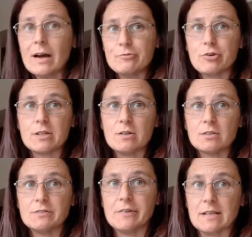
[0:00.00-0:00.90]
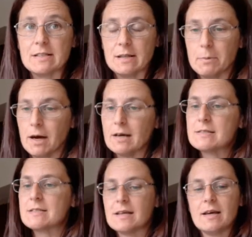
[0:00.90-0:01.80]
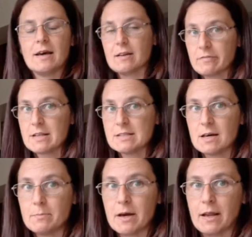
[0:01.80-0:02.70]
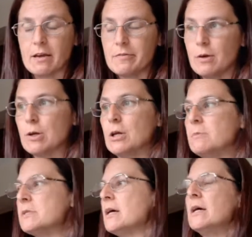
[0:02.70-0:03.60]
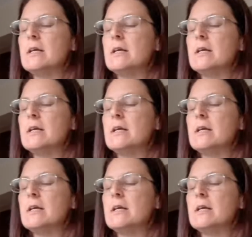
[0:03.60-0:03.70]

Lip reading: I've tried a lot of things in the past and I've ended up burning a few coops.